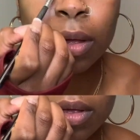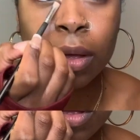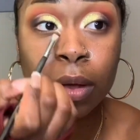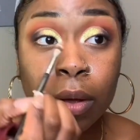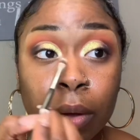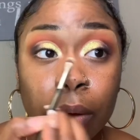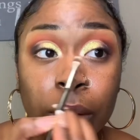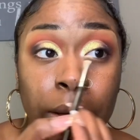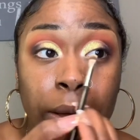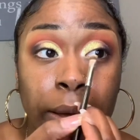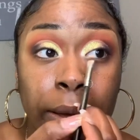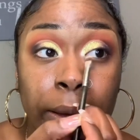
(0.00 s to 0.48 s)

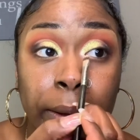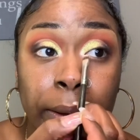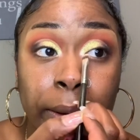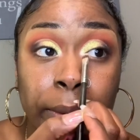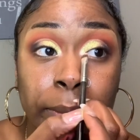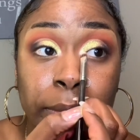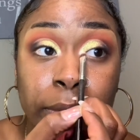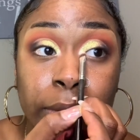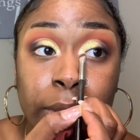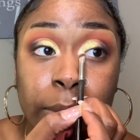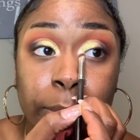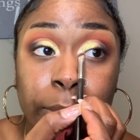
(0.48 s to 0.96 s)
Okay,
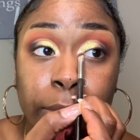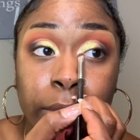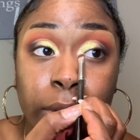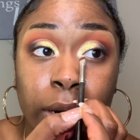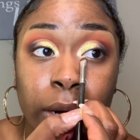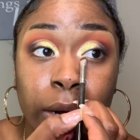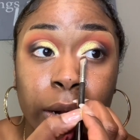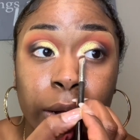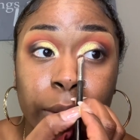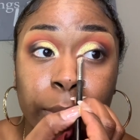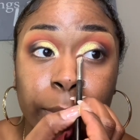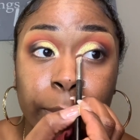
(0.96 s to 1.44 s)
I'm just putting
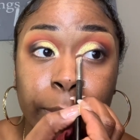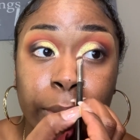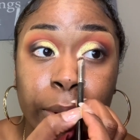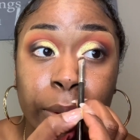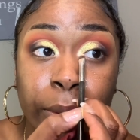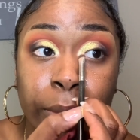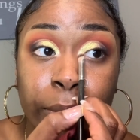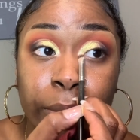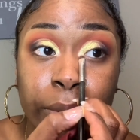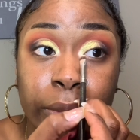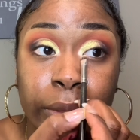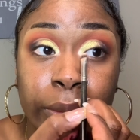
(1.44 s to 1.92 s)
it on
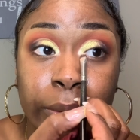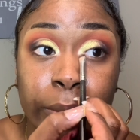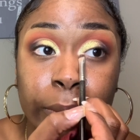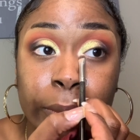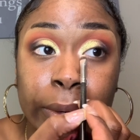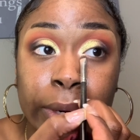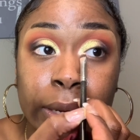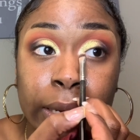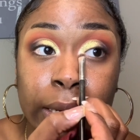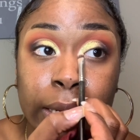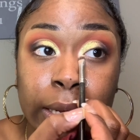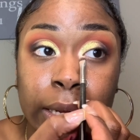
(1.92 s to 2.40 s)
both,
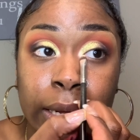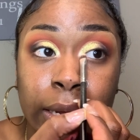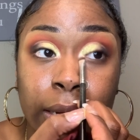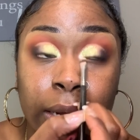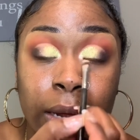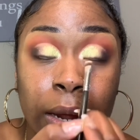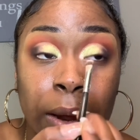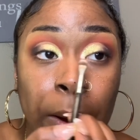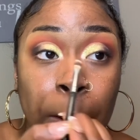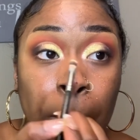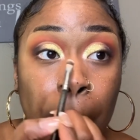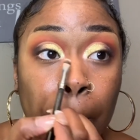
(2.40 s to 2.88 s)
really.
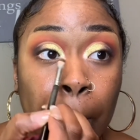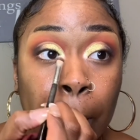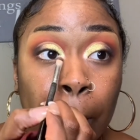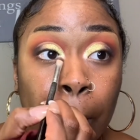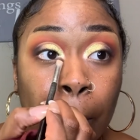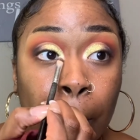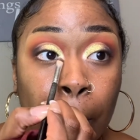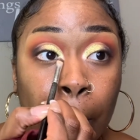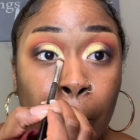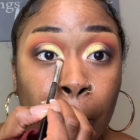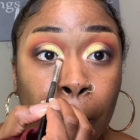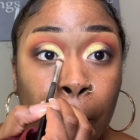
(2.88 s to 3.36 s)

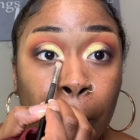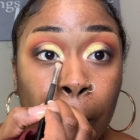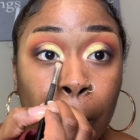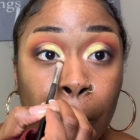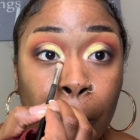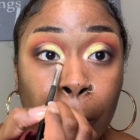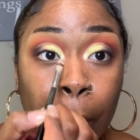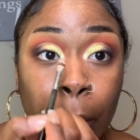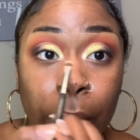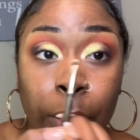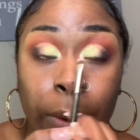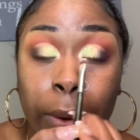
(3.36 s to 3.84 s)

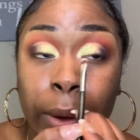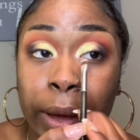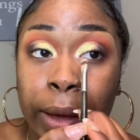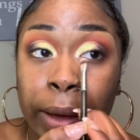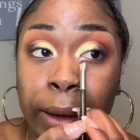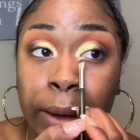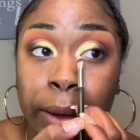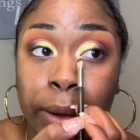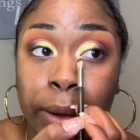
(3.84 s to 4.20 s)
Okay.